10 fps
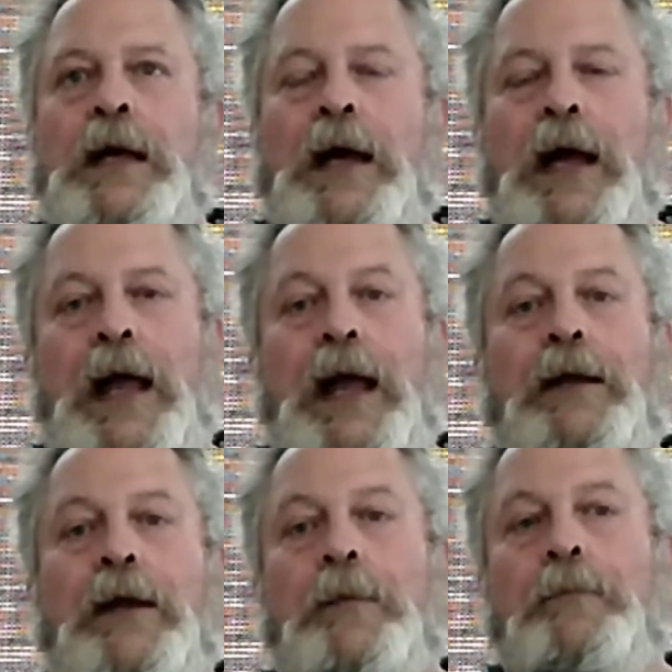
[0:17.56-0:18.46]

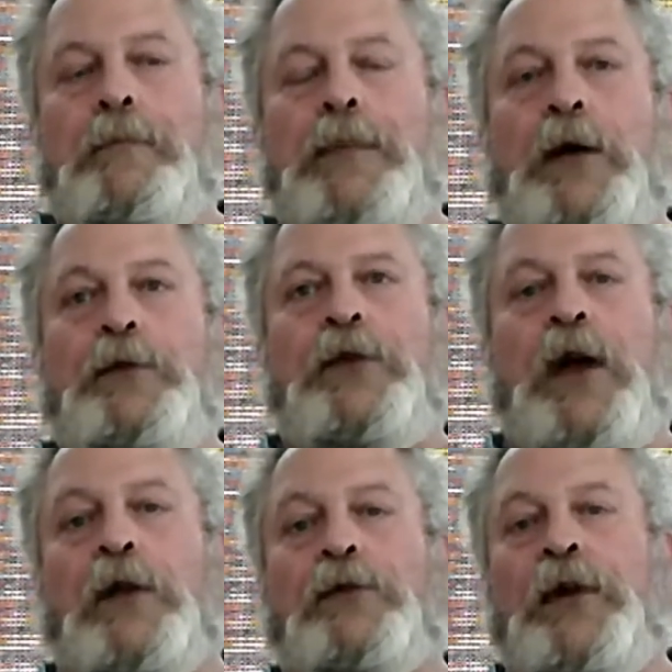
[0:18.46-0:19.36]
and bowed
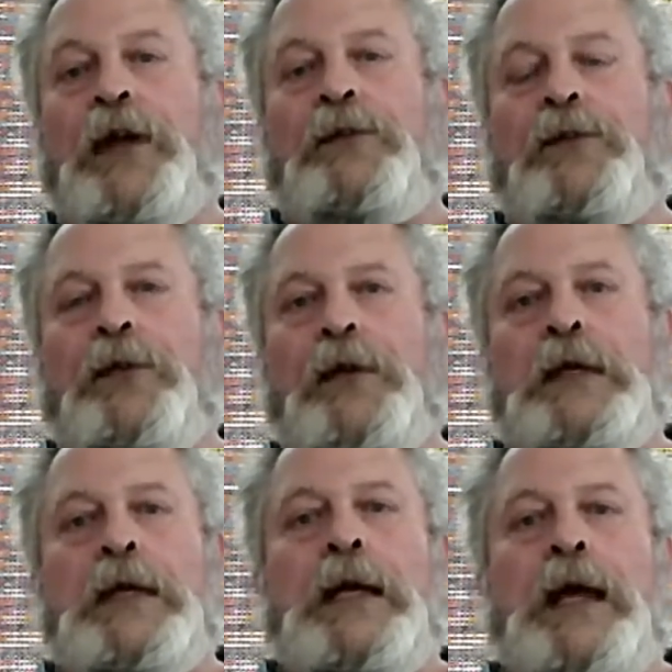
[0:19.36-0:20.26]
psalteries,
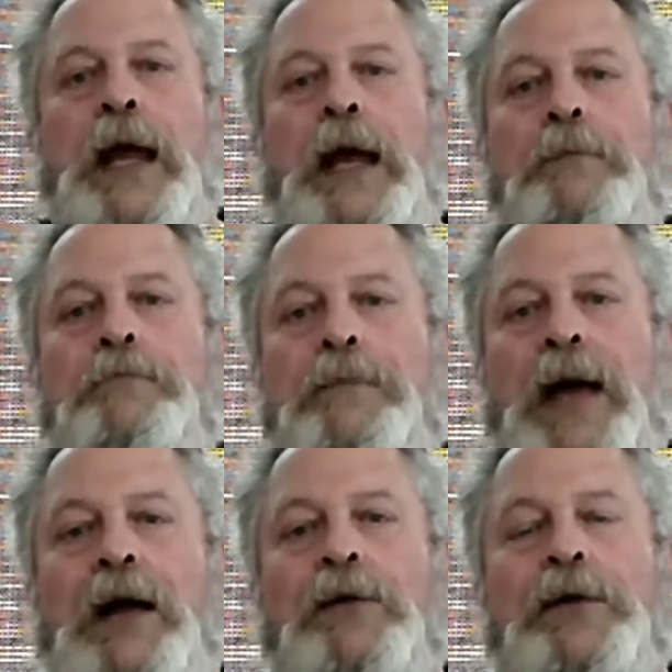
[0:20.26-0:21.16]
and
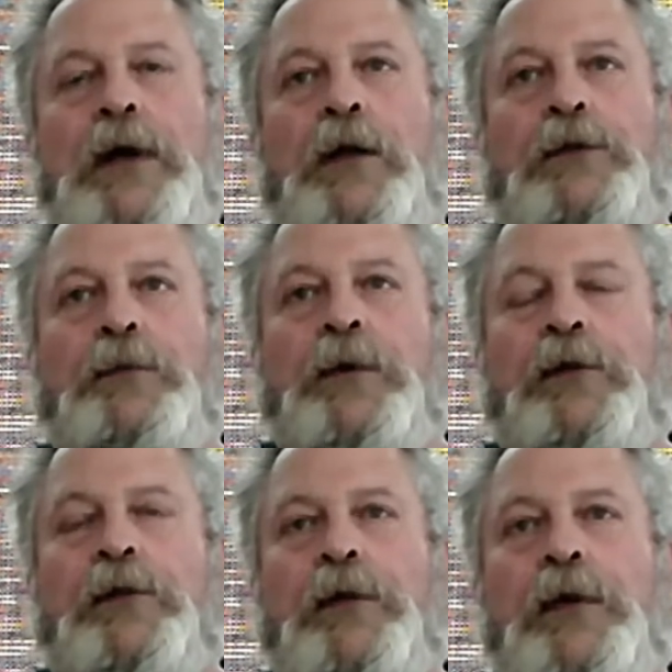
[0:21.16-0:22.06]
mountain
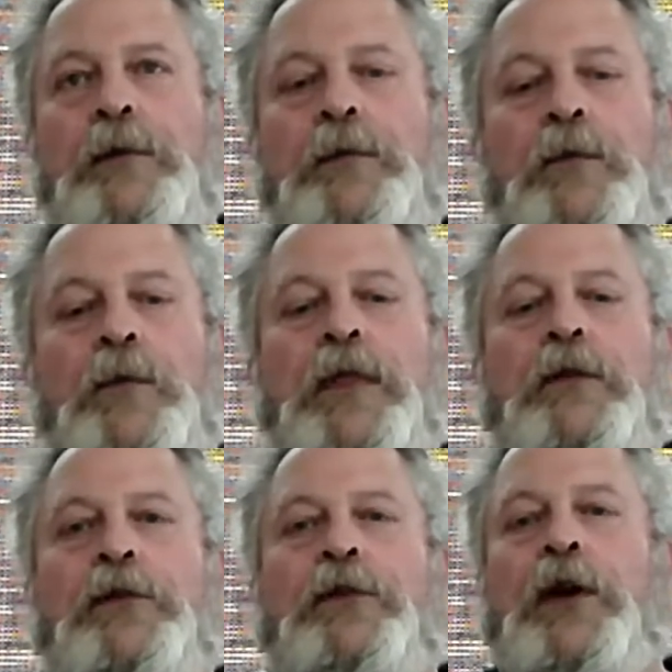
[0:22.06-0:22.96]
dulcimers. With a
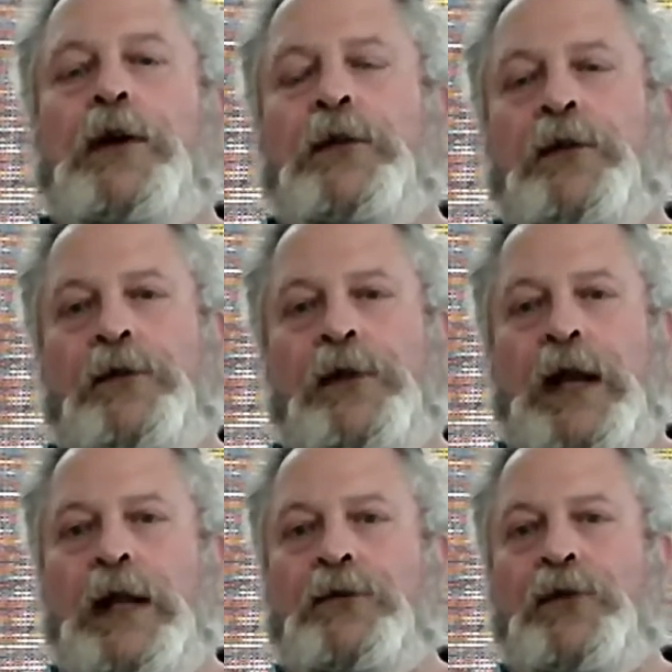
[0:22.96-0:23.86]
resurgence
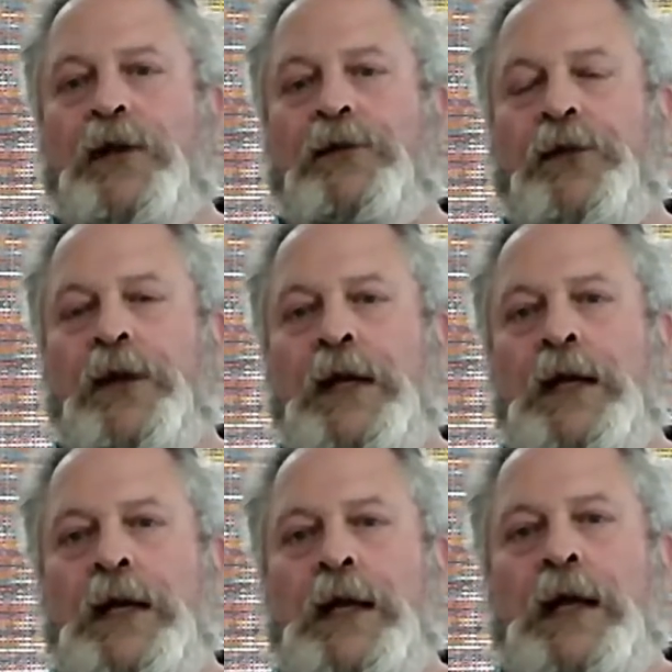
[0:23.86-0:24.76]
and interest
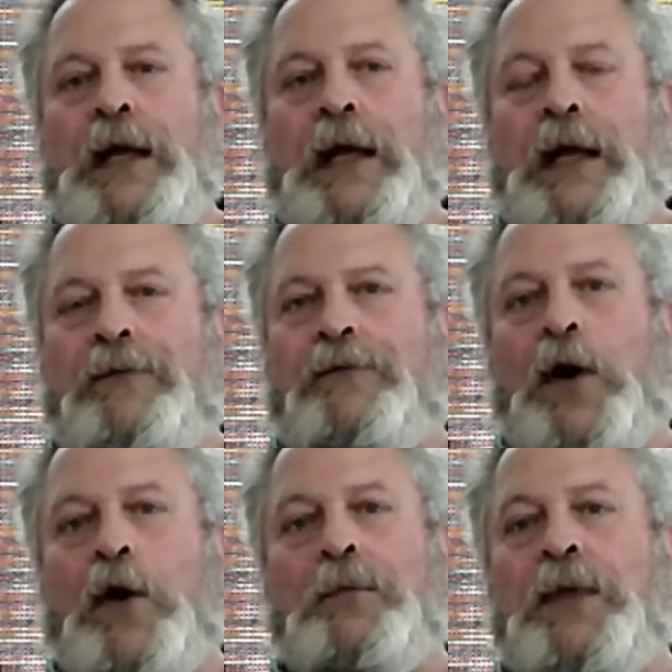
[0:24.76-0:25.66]
in
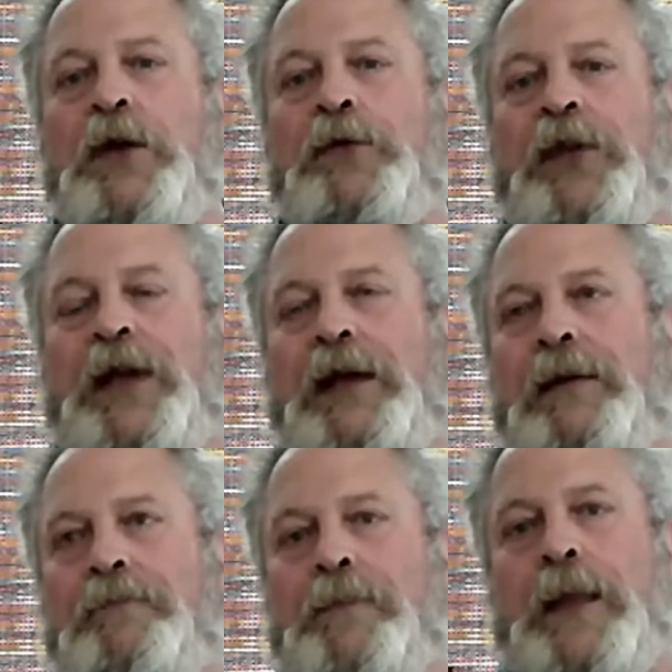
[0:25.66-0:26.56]
folk music
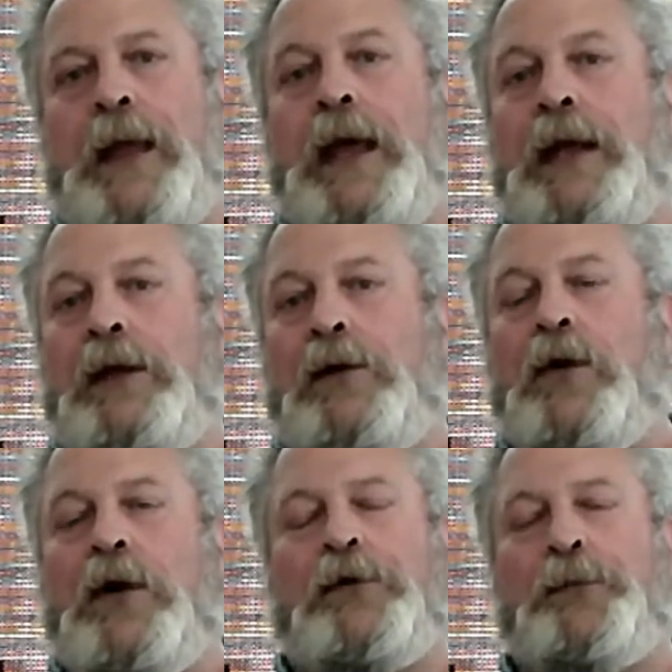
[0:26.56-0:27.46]
and in
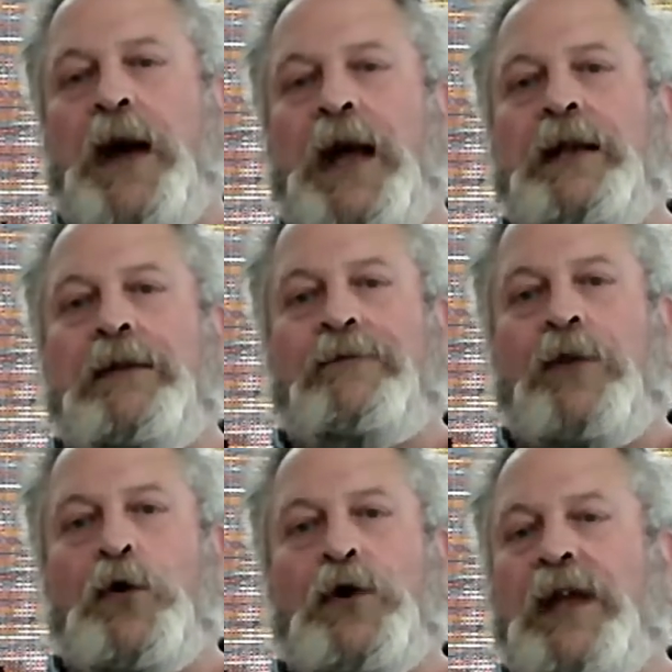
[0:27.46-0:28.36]
corresponding
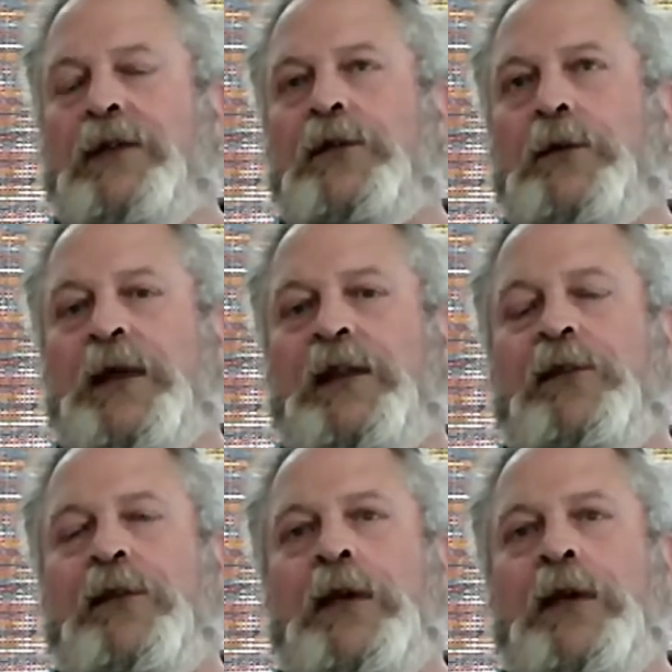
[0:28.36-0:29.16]
folk instruments,